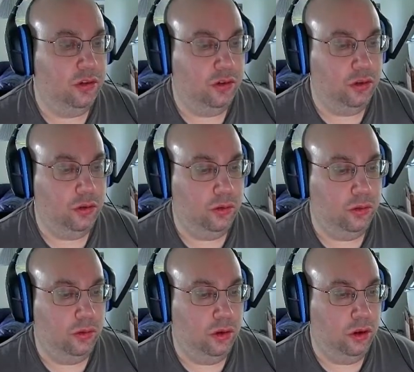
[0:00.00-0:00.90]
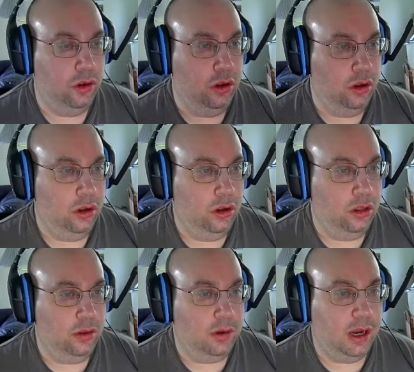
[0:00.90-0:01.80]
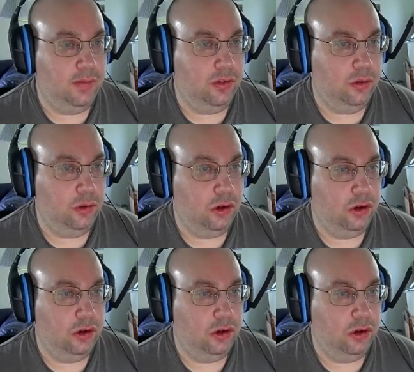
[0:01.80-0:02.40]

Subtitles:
to the private tutor.